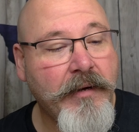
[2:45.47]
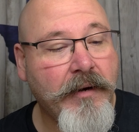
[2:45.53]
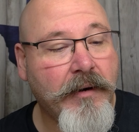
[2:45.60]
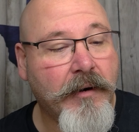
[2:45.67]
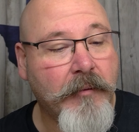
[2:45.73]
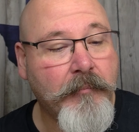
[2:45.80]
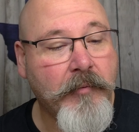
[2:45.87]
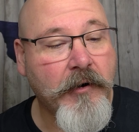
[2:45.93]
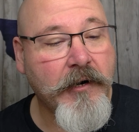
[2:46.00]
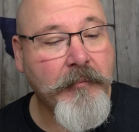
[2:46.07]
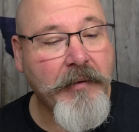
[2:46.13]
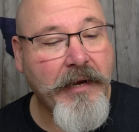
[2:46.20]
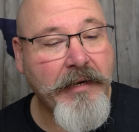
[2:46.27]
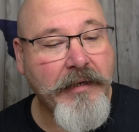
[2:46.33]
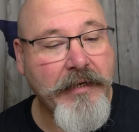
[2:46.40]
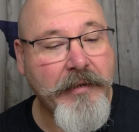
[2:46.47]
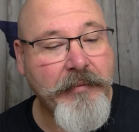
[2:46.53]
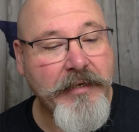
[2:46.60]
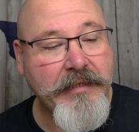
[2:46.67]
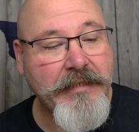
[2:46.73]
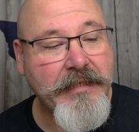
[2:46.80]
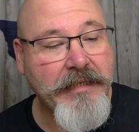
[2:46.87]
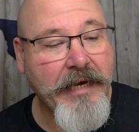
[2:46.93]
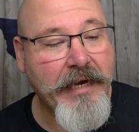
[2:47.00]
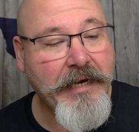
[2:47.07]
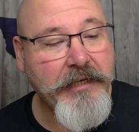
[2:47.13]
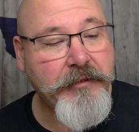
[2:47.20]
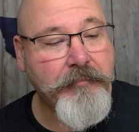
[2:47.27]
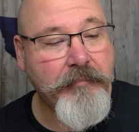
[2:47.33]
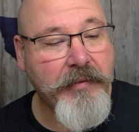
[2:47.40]
are bergamot, lemon,
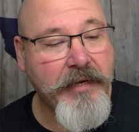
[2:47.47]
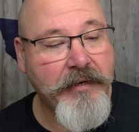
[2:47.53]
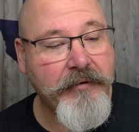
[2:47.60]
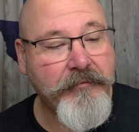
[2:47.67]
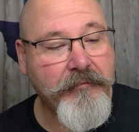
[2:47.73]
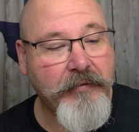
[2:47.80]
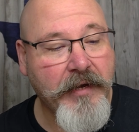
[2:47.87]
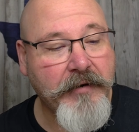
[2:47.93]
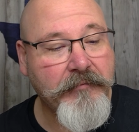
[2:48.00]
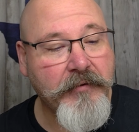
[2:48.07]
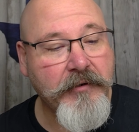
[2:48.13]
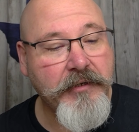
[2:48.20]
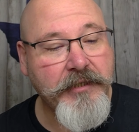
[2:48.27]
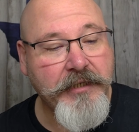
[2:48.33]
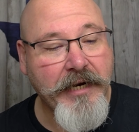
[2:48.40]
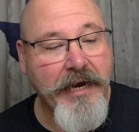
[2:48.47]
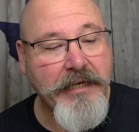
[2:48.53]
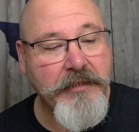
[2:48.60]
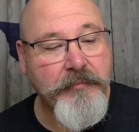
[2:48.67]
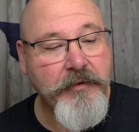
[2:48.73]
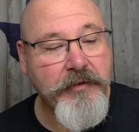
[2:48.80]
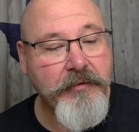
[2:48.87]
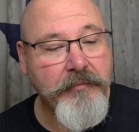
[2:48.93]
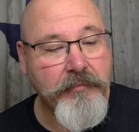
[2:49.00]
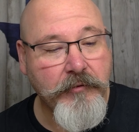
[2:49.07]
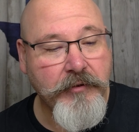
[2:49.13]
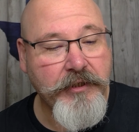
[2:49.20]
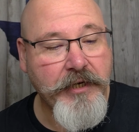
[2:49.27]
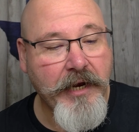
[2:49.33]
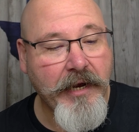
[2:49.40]
sage, mint, vetiver, jasmine,
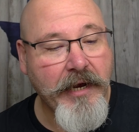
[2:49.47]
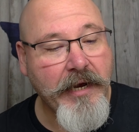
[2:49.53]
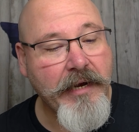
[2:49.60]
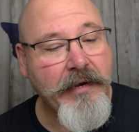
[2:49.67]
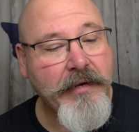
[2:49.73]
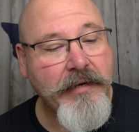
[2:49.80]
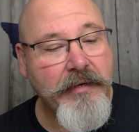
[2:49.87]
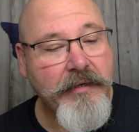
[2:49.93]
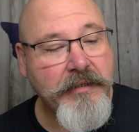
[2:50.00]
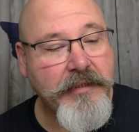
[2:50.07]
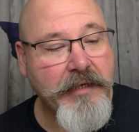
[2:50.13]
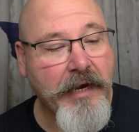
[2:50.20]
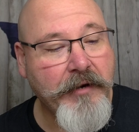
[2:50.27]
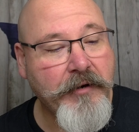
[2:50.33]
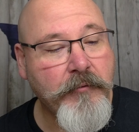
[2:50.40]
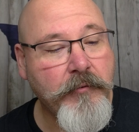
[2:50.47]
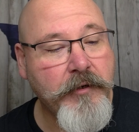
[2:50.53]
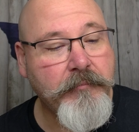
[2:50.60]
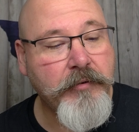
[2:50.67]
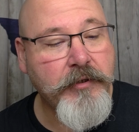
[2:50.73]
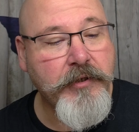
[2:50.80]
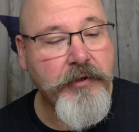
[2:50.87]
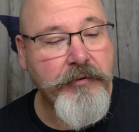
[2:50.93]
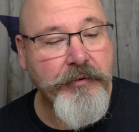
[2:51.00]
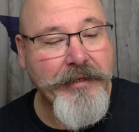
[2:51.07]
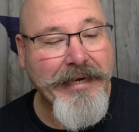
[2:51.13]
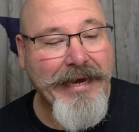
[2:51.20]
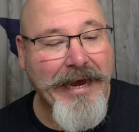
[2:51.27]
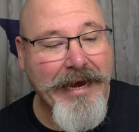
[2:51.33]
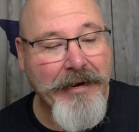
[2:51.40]
muguet, sandalwood,
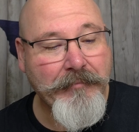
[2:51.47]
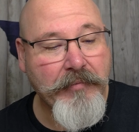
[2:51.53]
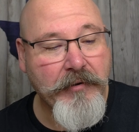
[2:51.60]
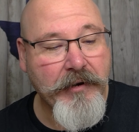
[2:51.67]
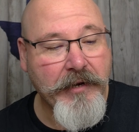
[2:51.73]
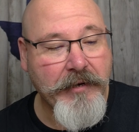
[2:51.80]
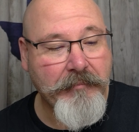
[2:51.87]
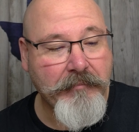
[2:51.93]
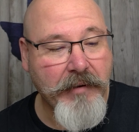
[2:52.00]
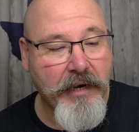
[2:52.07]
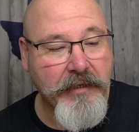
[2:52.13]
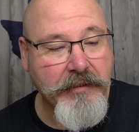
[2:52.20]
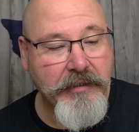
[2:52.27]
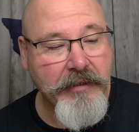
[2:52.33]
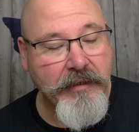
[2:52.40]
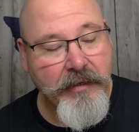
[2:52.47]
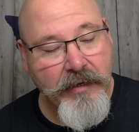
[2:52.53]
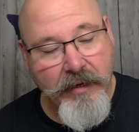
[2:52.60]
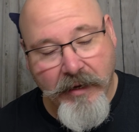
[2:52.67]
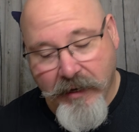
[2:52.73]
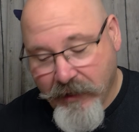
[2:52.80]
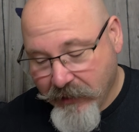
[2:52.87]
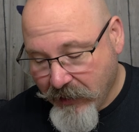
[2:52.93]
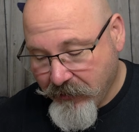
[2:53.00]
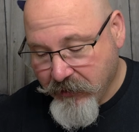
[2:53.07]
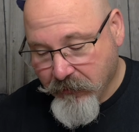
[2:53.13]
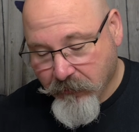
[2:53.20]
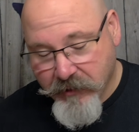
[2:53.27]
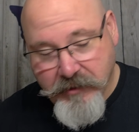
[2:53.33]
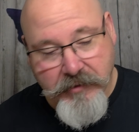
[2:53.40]
patchouli, amber, and musk. Now, the
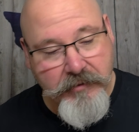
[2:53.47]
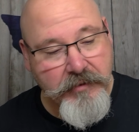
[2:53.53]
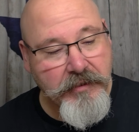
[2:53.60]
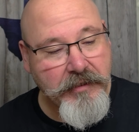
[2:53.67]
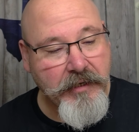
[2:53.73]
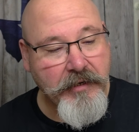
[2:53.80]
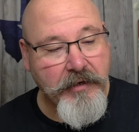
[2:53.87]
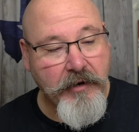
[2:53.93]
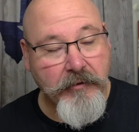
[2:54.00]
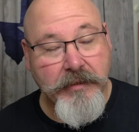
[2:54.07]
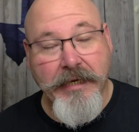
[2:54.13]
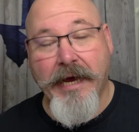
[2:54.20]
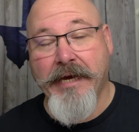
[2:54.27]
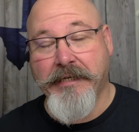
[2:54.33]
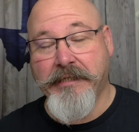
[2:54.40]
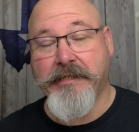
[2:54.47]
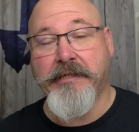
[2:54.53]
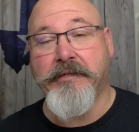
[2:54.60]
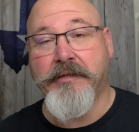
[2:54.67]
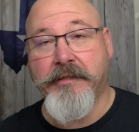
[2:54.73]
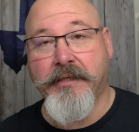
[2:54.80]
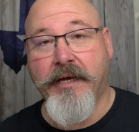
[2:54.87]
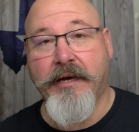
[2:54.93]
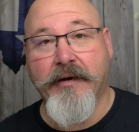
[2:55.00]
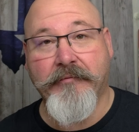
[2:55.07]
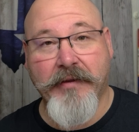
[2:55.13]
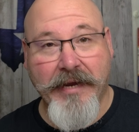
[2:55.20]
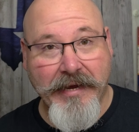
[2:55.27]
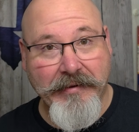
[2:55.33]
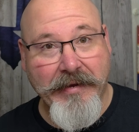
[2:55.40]
original scent notes I still love,
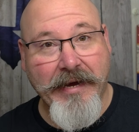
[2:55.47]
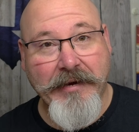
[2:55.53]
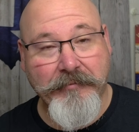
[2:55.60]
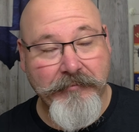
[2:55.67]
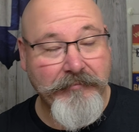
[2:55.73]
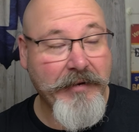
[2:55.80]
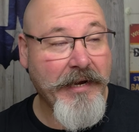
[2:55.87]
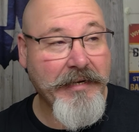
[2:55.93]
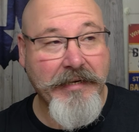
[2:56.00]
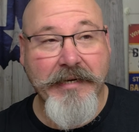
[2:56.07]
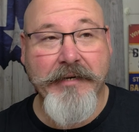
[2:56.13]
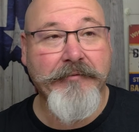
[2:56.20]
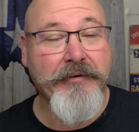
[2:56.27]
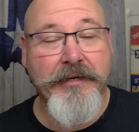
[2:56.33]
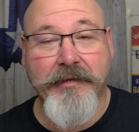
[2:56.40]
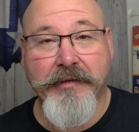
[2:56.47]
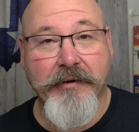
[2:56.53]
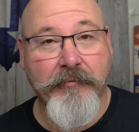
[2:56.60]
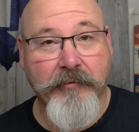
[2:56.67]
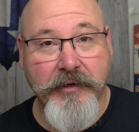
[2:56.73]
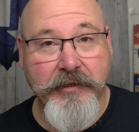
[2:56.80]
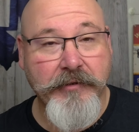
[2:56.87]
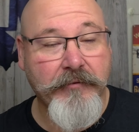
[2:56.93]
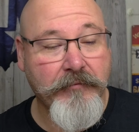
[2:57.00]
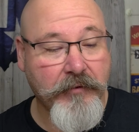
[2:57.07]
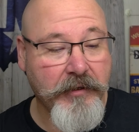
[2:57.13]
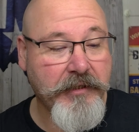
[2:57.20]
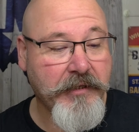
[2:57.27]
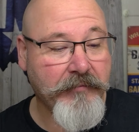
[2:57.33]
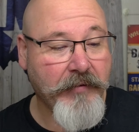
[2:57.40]
and I'm not getting rid of the original
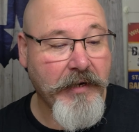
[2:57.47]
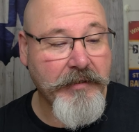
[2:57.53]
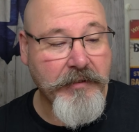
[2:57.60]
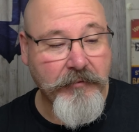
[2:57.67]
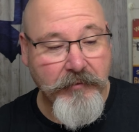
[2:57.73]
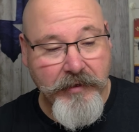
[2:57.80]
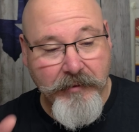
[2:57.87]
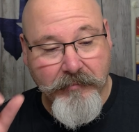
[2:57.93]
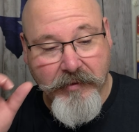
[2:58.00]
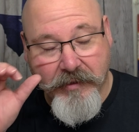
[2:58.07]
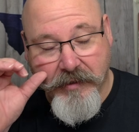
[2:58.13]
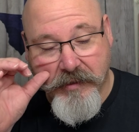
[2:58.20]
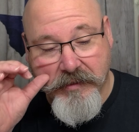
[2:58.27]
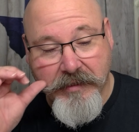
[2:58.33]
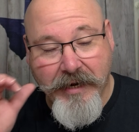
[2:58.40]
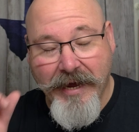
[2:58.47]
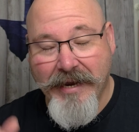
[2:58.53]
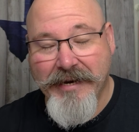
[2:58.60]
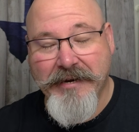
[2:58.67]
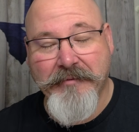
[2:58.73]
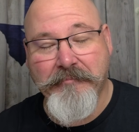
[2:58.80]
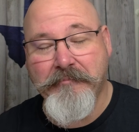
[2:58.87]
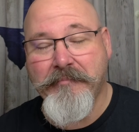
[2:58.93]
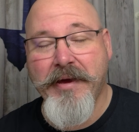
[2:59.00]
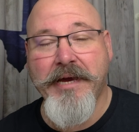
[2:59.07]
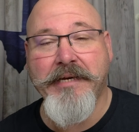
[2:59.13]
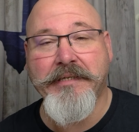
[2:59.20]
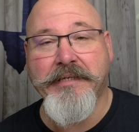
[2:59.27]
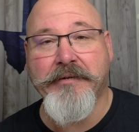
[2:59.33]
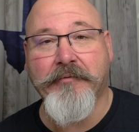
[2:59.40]
version of Ice Queen because it had an
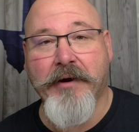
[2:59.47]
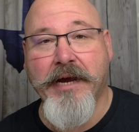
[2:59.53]
amazing